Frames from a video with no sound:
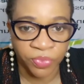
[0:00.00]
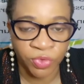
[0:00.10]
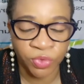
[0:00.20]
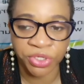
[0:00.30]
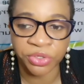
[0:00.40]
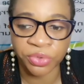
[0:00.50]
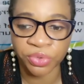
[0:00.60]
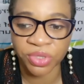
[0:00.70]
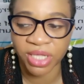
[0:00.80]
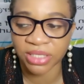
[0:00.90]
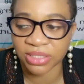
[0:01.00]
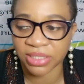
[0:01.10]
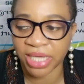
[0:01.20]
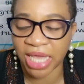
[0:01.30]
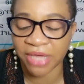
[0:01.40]
Do they know that
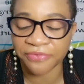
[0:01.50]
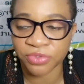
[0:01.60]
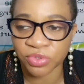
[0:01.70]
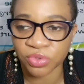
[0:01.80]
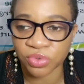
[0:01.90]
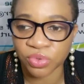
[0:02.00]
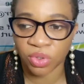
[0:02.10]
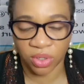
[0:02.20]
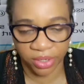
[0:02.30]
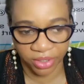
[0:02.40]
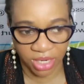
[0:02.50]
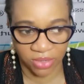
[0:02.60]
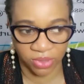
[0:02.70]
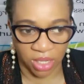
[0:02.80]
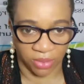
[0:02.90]
they have to learn
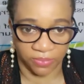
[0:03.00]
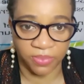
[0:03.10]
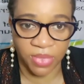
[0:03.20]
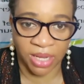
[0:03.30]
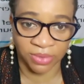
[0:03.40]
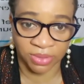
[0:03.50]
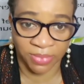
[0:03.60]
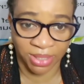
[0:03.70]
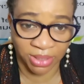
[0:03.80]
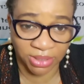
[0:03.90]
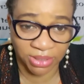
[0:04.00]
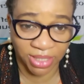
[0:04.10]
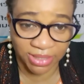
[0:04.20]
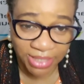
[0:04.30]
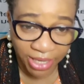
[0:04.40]
how to manage
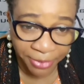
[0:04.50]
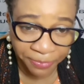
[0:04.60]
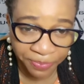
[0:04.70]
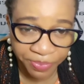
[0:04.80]
their time?